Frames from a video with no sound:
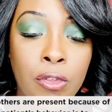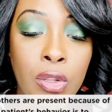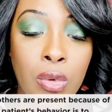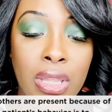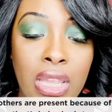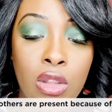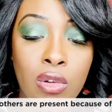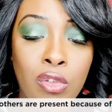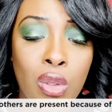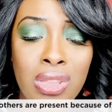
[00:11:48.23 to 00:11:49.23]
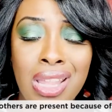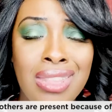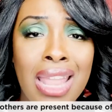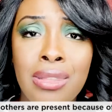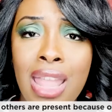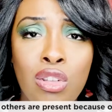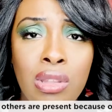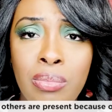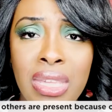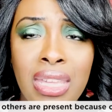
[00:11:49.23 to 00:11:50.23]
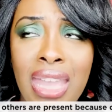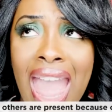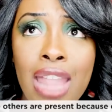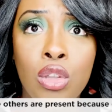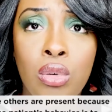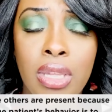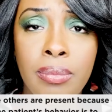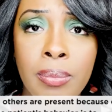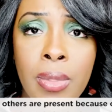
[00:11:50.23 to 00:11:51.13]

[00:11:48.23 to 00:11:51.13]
frequent intervals. That's not going to be adequate.